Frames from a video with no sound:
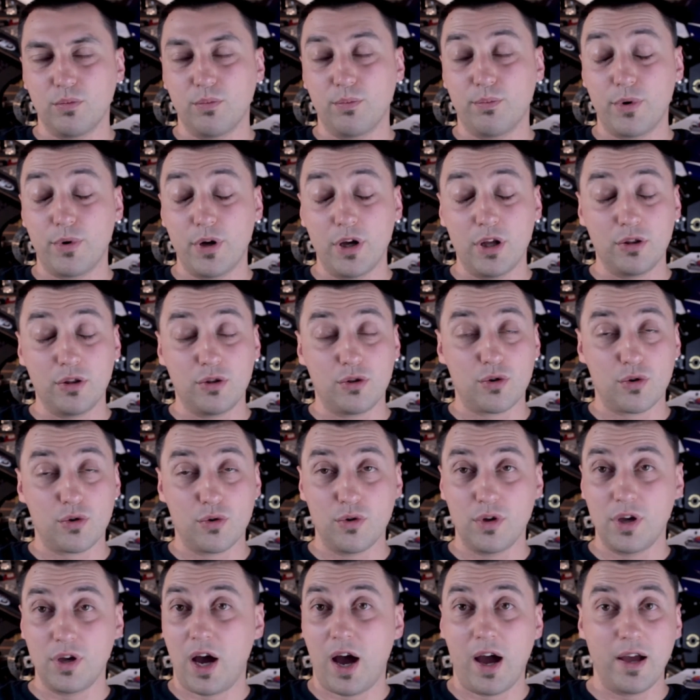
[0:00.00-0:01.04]
burn
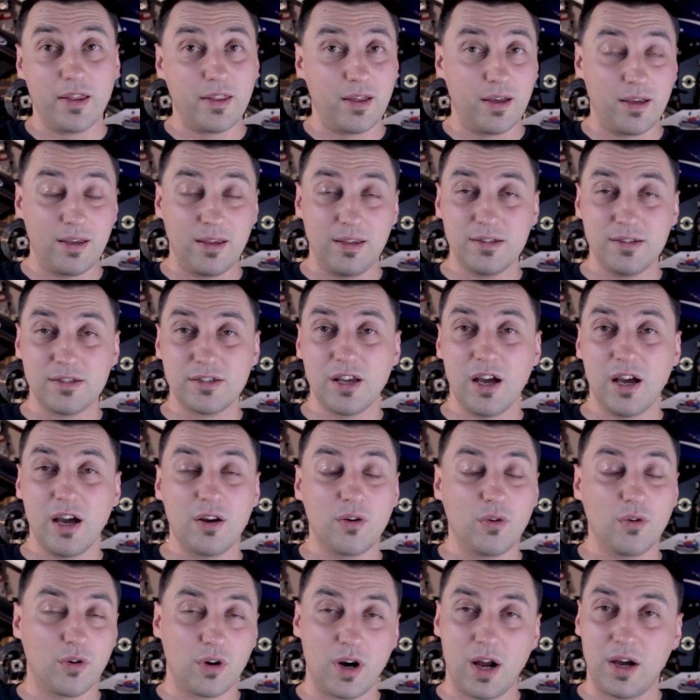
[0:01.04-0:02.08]
through either inside
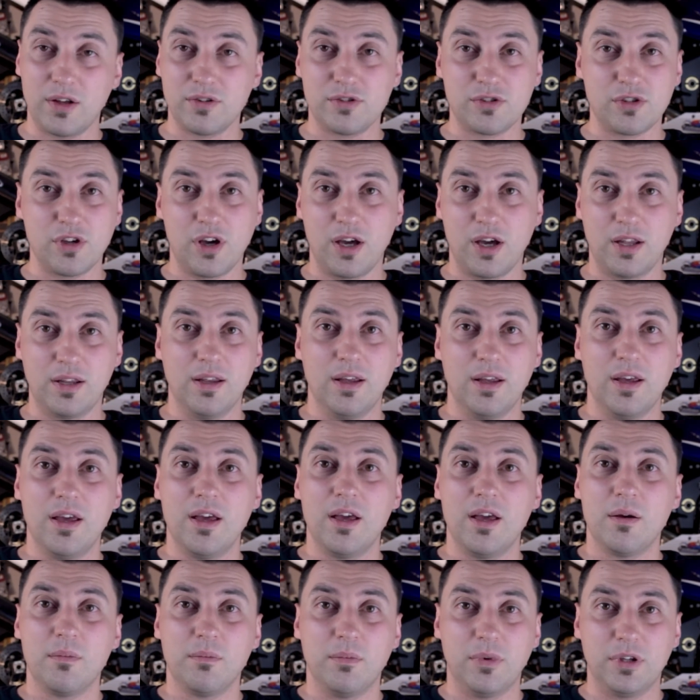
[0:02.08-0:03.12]
or outside
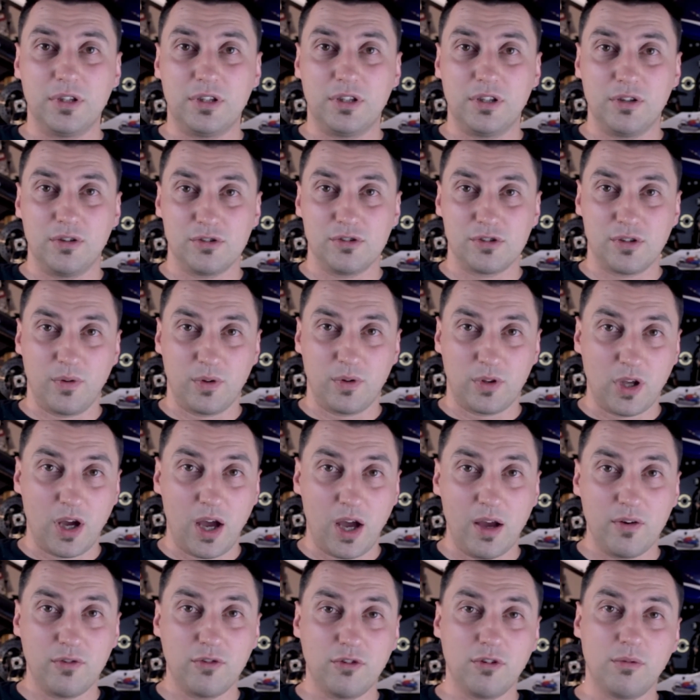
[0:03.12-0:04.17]
materials of the
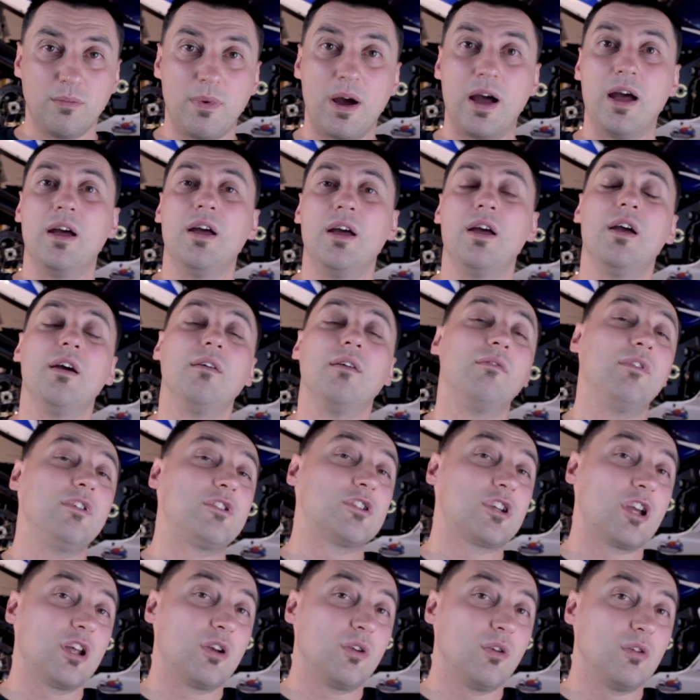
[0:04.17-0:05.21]
Tyre warmer,
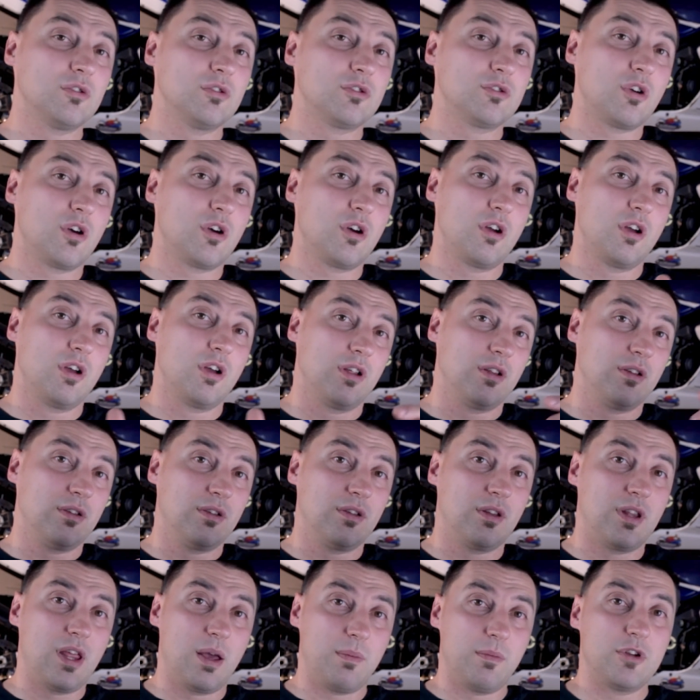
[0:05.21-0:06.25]
which can also
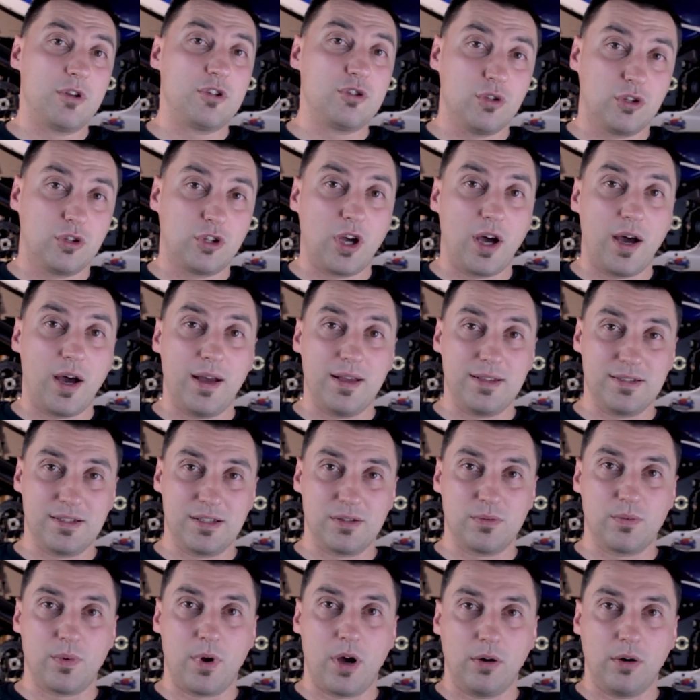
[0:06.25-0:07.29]
damage your tires
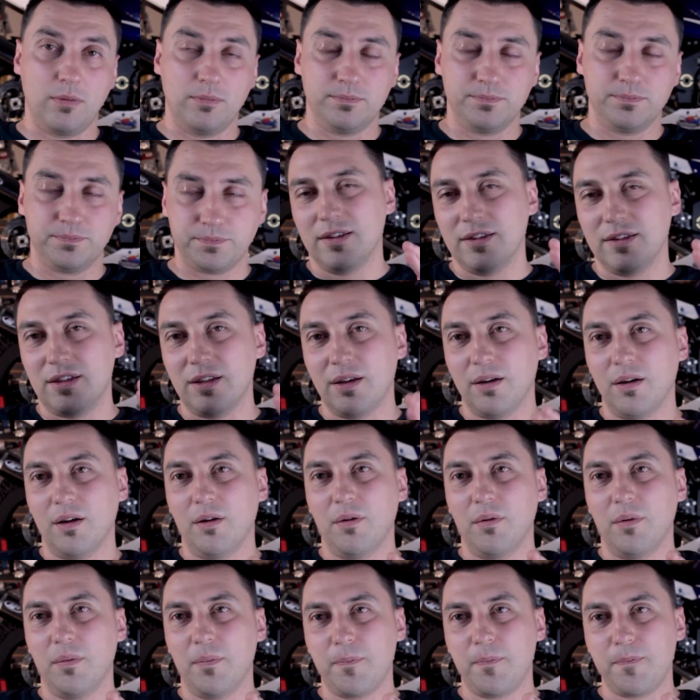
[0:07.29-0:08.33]
as well. The
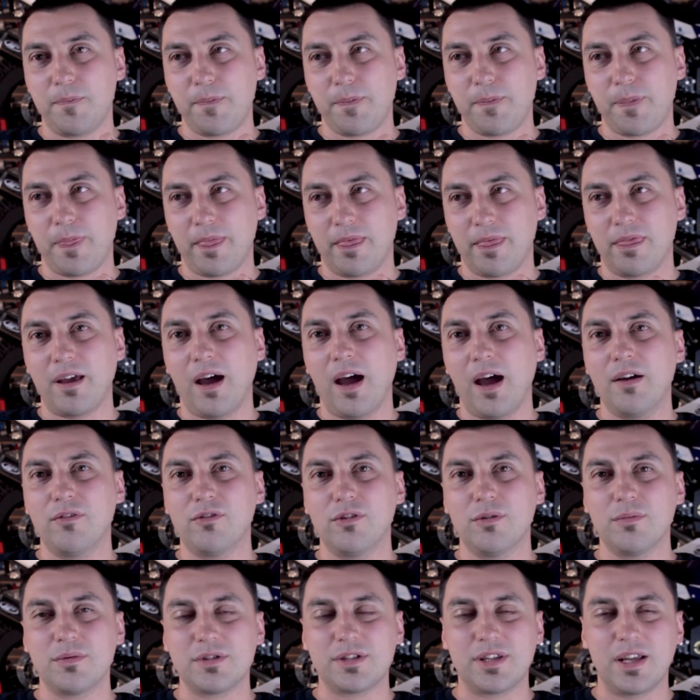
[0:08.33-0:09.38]
Tyre
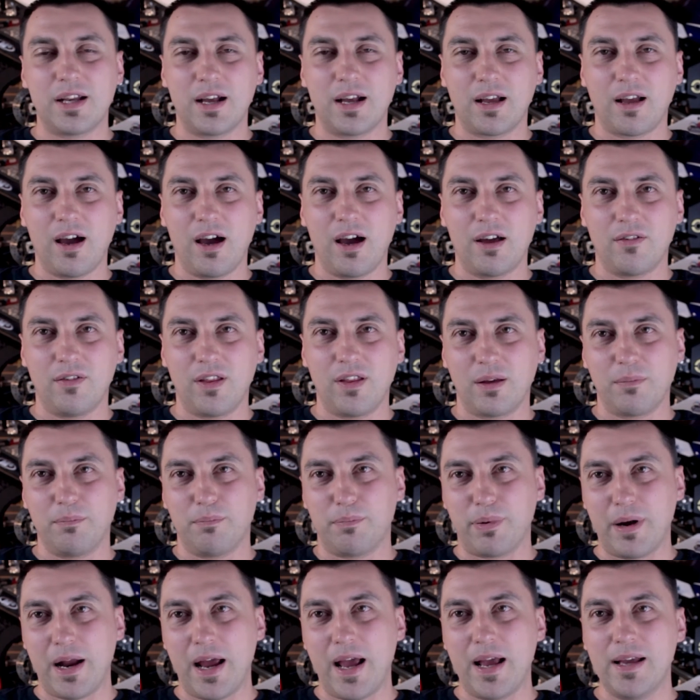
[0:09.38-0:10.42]
warmers that are kind of like
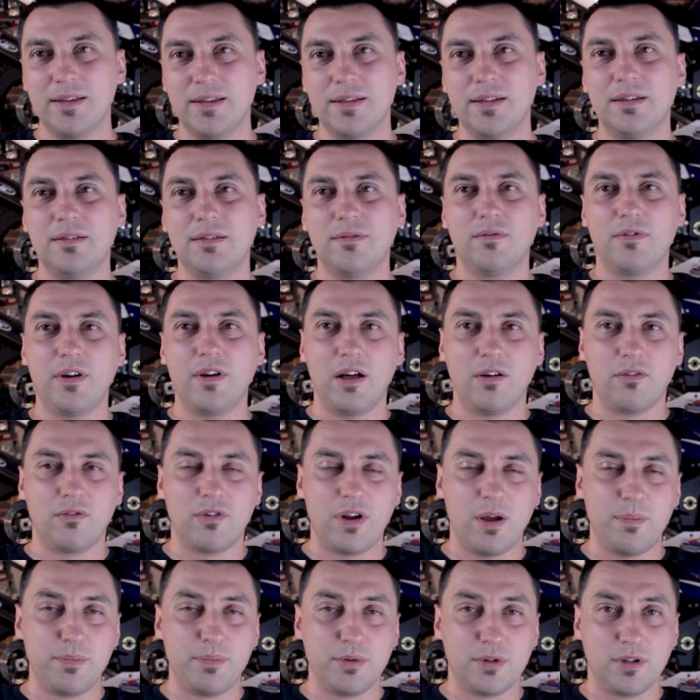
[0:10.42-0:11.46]
branded, well
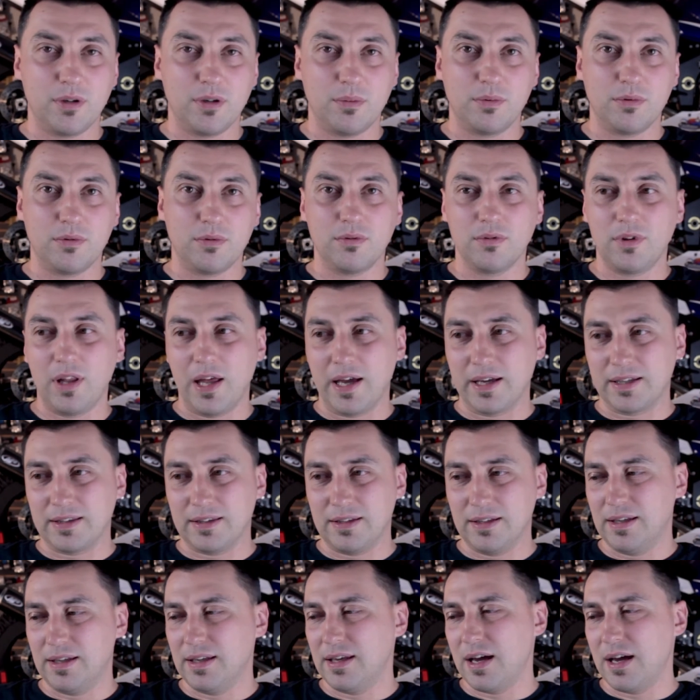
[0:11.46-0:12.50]
reputable, like the